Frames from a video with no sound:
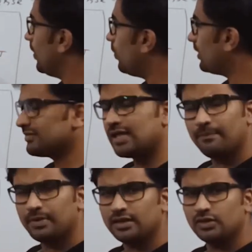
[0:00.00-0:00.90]
What is
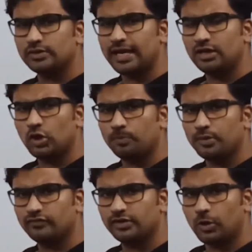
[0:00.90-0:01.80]
happening to the
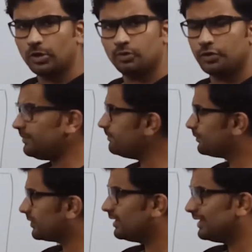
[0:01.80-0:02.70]
entropy of the hot body?
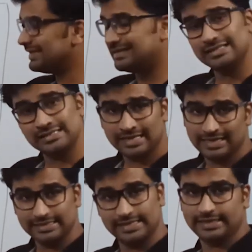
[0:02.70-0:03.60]
It is
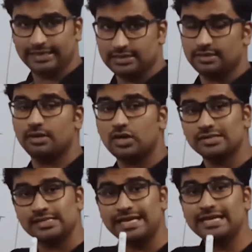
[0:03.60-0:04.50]
decreasing
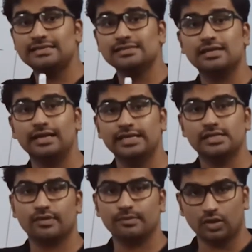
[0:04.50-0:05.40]
because heat is
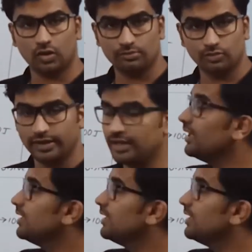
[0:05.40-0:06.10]
released from the hot body.